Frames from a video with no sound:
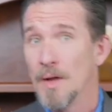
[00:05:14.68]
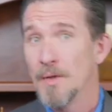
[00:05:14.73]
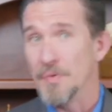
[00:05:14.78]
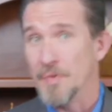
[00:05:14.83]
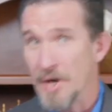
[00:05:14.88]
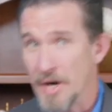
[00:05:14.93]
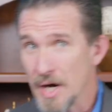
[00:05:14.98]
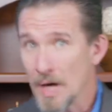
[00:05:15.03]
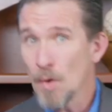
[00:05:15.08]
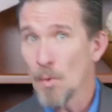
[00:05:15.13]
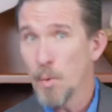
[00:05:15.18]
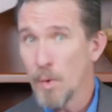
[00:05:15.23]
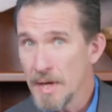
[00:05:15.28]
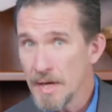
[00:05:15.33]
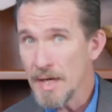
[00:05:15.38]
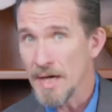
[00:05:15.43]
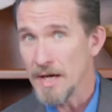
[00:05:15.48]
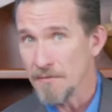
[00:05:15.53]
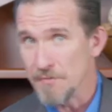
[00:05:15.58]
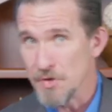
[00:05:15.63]

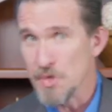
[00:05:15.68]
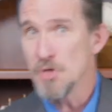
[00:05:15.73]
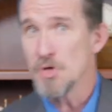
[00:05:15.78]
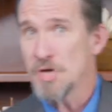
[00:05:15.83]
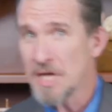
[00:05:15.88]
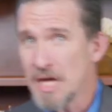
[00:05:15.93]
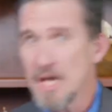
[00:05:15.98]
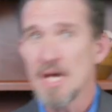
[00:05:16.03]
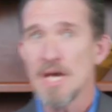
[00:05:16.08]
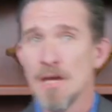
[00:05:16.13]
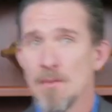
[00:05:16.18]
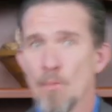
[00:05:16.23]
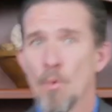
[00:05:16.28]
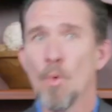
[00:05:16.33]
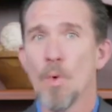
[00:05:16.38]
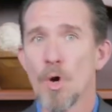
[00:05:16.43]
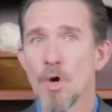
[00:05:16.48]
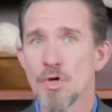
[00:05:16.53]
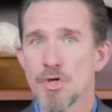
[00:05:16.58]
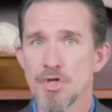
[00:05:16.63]
If you keep
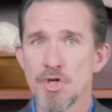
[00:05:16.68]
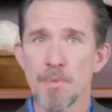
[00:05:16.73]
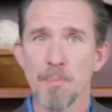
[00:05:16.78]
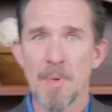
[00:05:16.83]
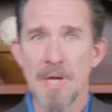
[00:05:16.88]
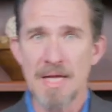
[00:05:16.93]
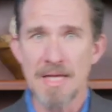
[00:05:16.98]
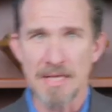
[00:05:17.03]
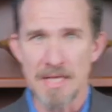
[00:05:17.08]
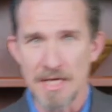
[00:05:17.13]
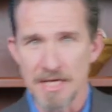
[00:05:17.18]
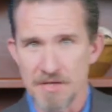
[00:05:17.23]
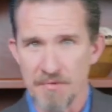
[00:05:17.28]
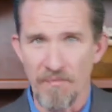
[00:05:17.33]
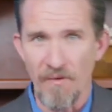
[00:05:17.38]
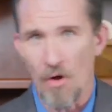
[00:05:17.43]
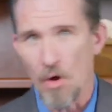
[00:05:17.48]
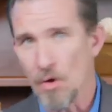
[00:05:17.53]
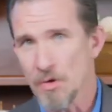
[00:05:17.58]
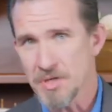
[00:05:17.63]
worshiping these
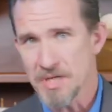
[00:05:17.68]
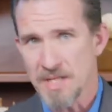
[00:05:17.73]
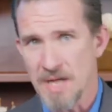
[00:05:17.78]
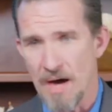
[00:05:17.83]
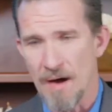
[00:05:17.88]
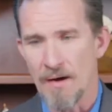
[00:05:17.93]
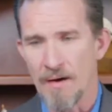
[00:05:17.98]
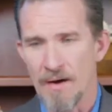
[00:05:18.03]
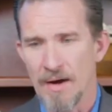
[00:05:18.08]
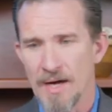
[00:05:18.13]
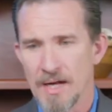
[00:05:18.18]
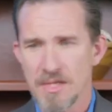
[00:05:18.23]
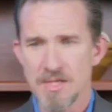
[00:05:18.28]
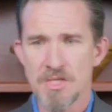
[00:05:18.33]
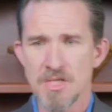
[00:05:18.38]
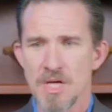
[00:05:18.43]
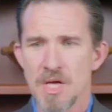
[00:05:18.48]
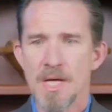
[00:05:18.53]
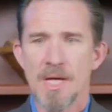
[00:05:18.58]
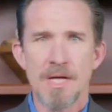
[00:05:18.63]
false
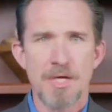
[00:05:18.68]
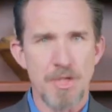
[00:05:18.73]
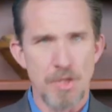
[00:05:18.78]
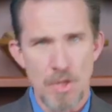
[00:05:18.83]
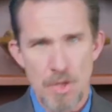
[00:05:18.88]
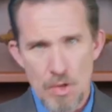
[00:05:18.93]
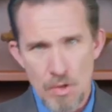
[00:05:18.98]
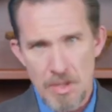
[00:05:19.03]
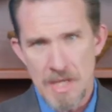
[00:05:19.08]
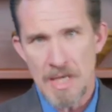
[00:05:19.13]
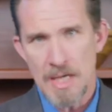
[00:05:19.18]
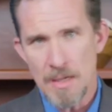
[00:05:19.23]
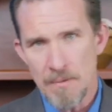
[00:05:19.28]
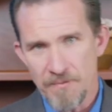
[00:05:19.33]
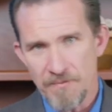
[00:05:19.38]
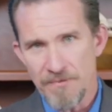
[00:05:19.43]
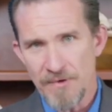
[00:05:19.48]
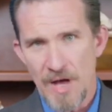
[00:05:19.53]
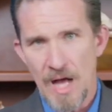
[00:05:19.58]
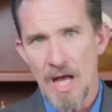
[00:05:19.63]
gods, you
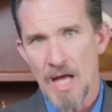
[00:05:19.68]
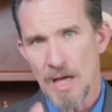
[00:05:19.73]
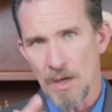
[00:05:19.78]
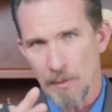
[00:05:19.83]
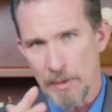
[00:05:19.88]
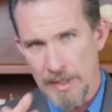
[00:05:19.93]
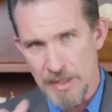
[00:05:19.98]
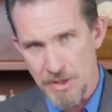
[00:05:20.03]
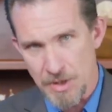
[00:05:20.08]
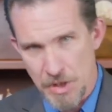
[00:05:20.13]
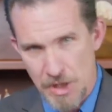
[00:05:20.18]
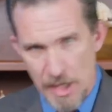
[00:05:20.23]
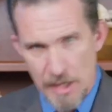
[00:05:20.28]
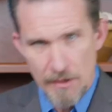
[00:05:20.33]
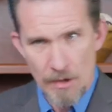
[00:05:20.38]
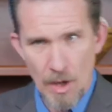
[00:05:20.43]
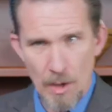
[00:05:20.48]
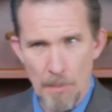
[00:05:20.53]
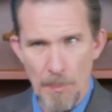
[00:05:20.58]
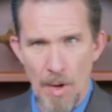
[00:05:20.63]
keep following
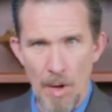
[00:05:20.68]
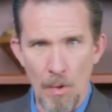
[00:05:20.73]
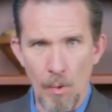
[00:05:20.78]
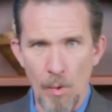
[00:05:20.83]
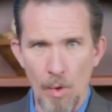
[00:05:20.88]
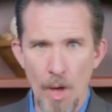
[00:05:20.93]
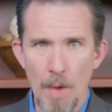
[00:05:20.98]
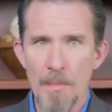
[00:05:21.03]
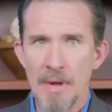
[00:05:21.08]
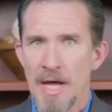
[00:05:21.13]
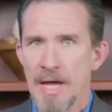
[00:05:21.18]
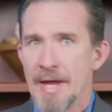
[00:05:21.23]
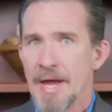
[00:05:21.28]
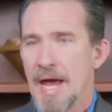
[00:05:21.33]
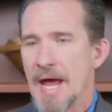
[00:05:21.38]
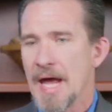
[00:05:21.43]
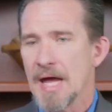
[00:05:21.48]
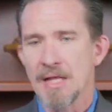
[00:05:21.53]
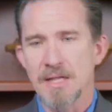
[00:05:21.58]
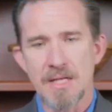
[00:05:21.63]
Jeroboam
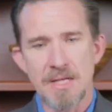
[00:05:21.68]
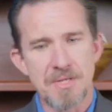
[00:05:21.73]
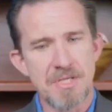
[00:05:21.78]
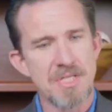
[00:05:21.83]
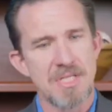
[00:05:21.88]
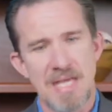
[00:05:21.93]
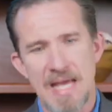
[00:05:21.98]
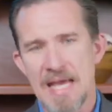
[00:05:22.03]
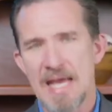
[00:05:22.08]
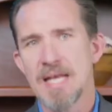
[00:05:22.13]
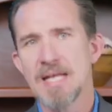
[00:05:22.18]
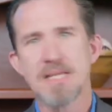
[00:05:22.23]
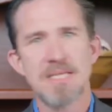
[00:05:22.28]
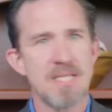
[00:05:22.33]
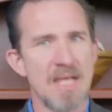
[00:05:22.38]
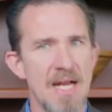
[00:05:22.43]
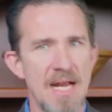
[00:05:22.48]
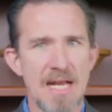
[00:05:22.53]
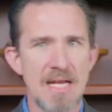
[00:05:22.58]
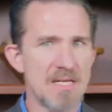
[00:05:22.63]
and the sins
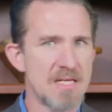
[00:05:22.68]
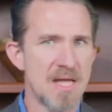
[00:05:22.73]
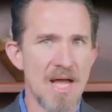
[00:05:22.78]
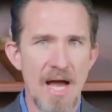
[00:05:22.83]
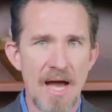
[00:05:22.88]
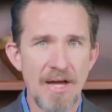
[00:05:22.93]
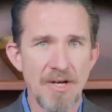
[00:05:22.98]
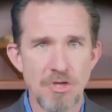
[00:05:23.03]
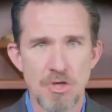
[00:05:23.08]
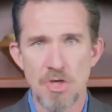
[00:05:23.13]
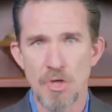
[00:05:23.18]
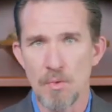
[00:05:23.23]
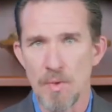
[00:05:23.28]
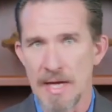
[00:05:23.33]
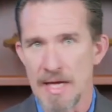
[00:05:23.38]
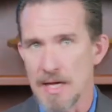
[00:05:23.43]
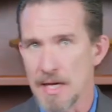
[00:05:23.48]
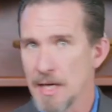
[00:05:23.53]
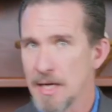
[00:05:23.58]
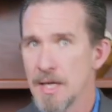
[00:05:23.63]
that he's got you
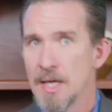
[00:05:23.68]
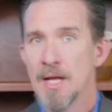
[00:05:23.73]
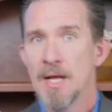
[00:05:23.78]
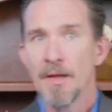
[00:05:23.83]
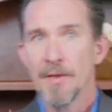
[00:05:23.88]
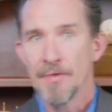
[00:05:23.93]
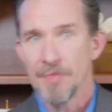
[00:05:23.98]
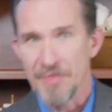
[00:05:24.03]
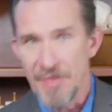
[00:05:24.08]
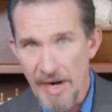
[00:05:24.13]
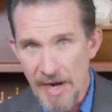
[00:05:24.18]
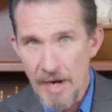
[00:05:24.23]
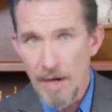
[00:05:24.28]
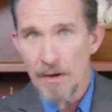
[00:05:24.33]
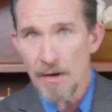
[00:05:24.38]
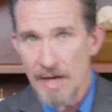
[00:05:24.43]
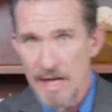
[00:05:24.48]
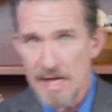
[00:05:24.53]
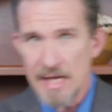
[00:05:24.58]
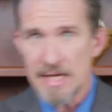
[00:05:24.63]
in,
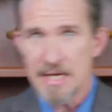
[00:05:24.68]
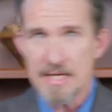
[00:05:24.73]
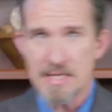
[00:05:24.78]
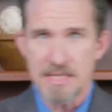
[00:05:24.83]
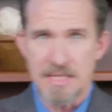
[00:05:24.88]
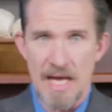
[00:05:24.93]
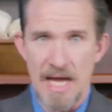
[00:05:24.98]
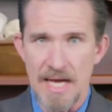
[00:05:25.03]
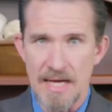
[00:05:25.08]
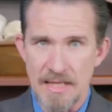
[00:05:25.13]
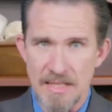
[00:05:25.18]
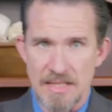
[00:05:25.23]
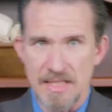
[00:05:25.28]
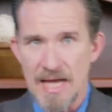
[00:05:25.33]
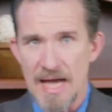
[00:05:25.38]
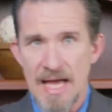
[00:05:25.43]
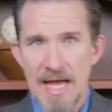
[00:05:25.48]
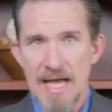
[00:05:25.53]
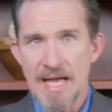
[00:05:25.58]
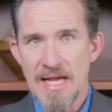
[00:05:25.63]
there is a
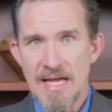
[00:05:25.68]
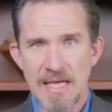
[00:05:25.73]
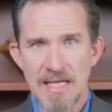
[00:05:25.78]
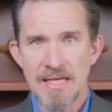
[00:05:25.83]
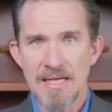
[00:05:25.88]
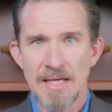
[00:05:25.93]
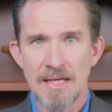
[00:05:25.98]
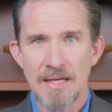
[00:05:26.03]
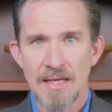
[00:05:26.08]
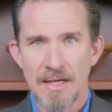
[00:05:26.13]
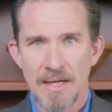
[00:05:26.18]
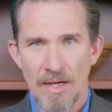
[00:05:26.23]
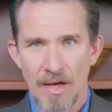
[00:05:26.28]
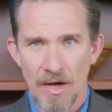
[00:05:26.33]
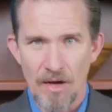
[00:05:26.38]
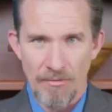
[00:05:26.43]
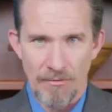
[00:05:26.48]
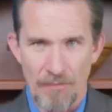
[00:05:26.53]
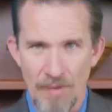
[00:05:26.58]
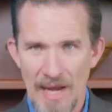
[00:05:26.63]
day
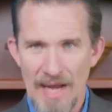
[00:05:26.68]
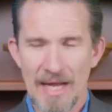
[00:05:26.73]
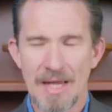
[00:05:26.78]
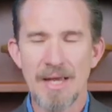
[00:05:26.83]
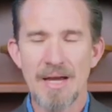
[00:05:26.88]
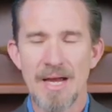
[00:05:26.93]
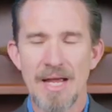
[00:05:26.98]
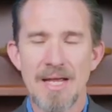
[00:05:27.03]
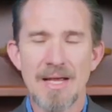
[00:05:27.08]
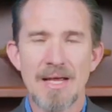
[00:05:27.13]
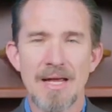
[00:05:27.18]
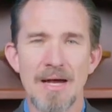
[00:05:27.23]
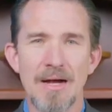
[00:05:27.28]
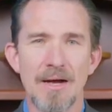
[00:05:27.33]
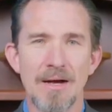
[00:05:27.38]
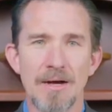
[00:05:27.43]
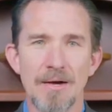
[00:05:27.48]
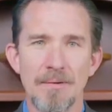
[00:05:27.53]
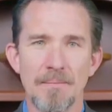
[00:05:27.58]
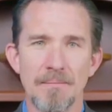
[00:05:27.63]
of reckoning
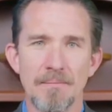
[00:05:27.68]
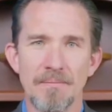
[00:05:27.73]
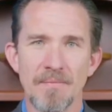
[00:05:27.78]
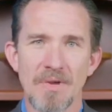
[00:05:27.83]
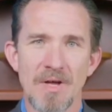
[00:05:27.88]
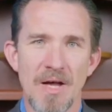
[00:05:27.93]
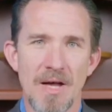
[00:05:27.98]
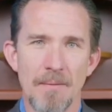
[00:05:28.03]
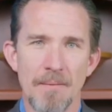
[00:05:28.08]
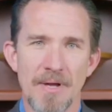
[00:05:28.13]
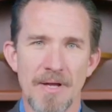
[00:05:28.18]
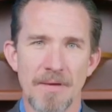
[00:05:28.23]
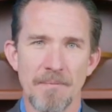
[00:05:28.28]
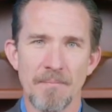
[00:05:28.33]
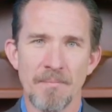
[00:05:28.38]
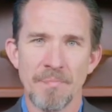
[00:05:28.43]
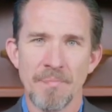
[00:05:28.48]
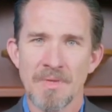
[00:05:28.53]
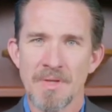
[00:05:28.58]
coming.